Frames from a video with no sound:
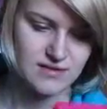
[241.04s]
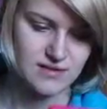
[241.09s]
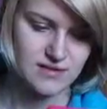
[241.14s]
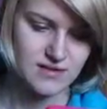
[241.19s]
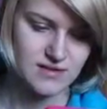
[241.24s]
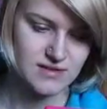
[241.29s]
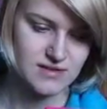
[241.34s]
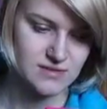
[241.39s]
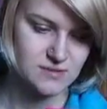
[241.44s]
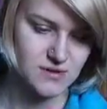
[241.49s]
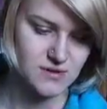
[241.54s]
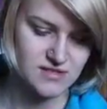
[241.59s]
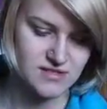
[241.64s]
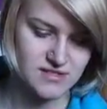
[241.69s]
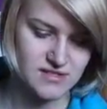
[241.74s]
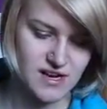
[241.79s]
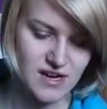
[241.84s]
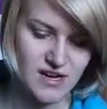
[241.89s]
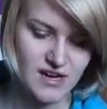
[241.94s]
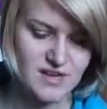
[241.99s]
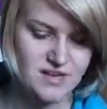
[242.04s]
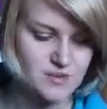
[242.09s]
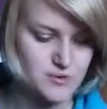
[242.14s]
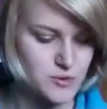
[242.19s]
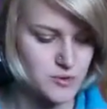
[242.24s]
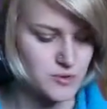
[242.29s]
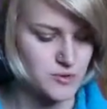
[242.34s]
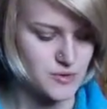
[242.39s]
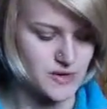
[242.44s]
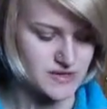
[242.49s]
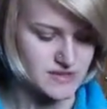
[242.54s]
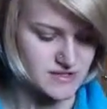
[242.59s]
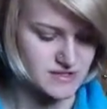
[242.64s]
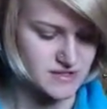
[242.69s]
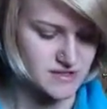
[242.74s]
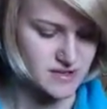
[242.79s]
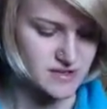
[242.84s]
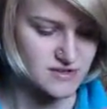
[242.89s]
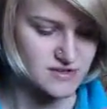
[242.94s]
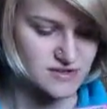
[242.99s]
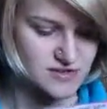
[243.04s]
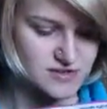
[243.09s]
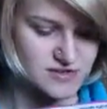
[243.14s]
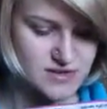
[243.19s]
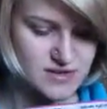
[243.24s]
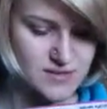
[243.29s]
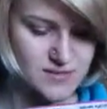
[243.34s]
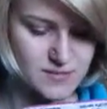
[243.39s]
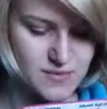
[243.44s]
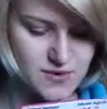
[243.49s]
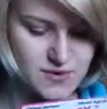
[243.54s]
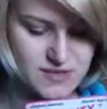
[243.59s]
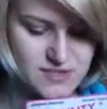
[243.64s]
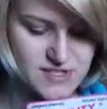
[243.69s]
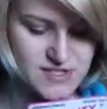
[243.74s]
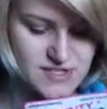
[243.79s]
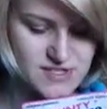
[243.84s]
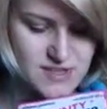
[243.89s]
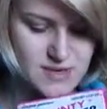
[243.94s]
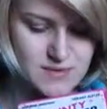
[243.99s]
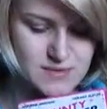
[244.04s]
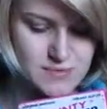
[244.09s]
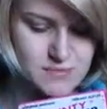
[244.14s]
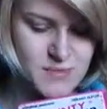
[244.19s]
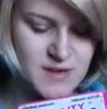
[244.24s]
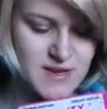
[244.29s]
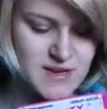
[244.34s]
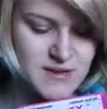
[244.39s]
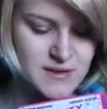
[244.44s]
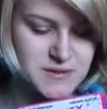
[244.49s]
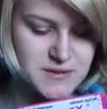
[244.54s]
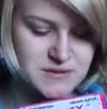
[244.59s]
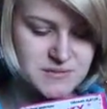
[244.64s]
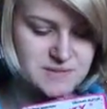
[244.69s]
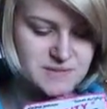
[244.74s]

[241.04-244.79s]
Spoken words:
it's about this guy who has to hunt her down because she skips bail.